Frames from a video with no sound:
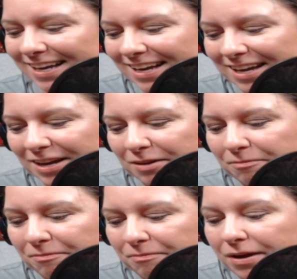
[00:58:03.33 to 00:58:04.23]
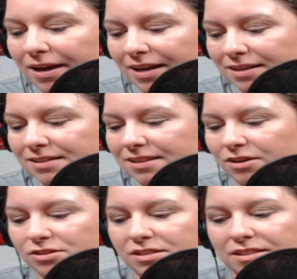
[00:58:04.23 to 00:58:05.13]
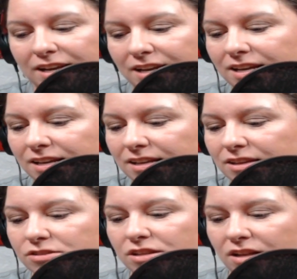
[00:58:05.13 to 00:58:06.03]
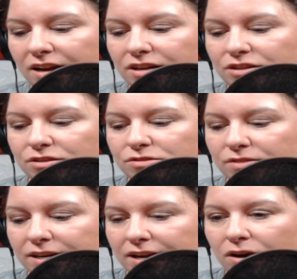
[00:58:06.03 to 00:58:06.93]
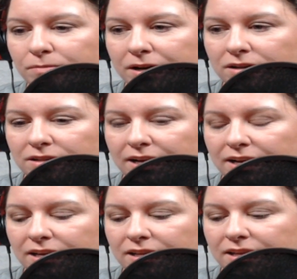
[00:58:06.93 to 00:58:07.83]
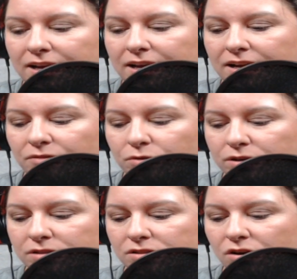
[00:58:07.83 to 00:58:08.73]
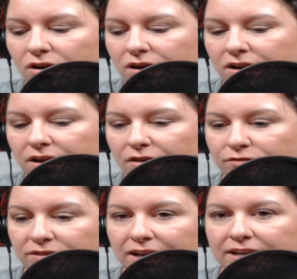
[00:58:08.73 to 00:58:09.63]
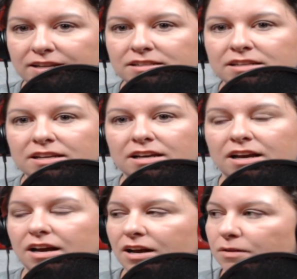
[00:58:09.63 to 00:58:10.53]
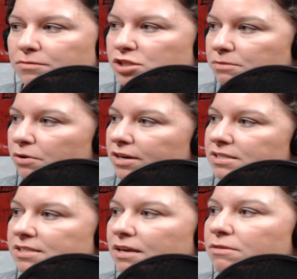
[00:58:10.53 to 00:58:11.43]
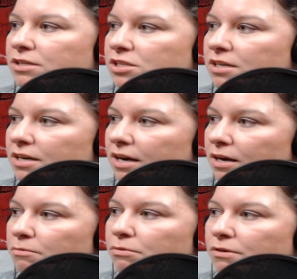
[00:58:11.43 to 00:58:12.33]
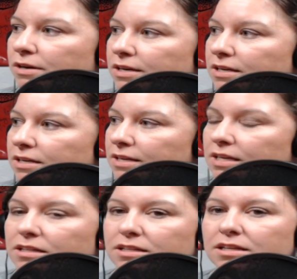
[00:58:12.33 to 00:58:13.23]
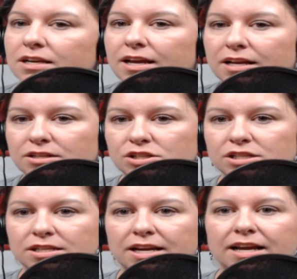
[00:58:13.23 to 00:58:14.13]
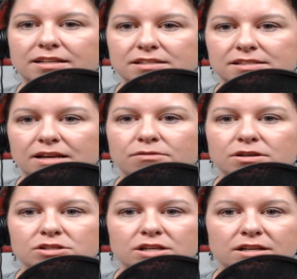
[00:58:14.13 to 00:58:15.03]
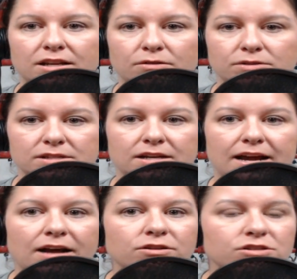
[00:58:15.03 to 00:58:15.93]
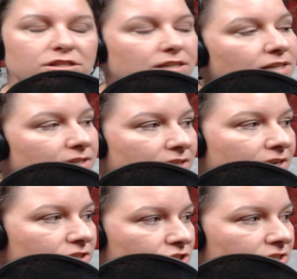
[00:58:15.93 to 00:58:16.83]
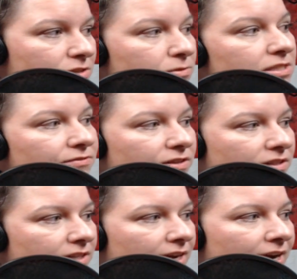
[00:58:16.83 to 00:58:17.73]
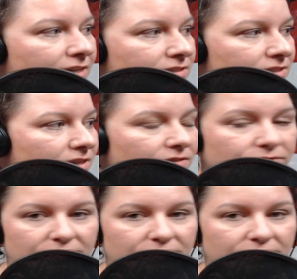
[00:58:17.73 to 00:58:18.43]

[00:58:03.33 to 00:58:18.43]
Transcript: But there's a lot of news right now about a lady that was on a flight. She bought a sandwich in an airport in England, and she ate the sandwich, and there was an allergen in it that she specifically asked if